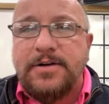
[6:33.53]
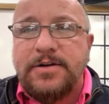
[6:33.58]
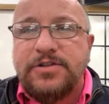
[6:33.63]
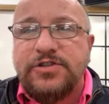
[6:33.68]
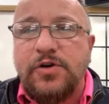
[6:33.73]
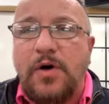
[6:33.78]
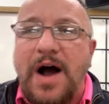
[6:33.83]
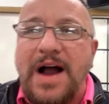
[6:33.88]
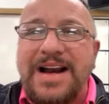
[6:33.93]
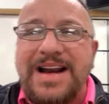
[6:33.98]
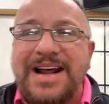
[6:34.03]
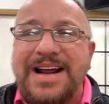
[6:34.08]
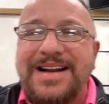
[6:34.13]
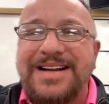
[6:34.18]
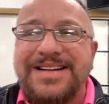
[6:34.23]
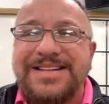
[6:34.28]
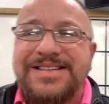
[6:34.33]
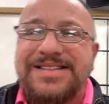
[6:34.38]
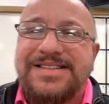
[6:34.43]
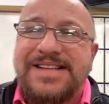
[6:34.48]
So I needed
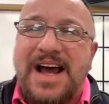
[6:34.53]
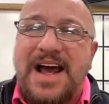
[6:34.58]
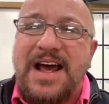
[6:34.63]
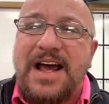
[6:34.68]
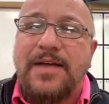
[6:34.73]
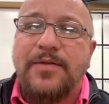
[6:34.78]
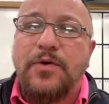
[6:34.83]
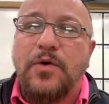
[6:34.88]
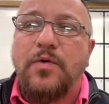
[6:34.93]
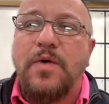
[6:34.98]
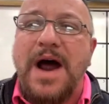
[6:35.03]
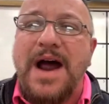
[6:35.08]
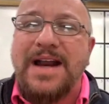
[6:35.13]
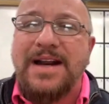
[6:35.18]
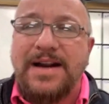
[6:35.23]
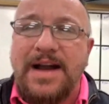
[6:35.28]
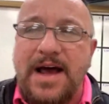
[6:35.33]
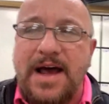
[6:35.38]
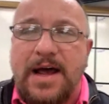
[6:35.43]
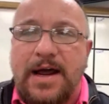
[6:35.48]
to stay in the
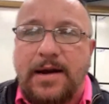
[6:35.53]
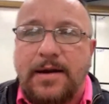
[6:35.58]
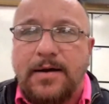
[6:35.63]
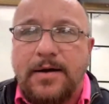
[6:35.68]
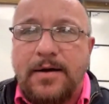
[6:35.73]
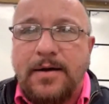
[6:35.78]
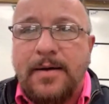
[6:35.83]
right lane.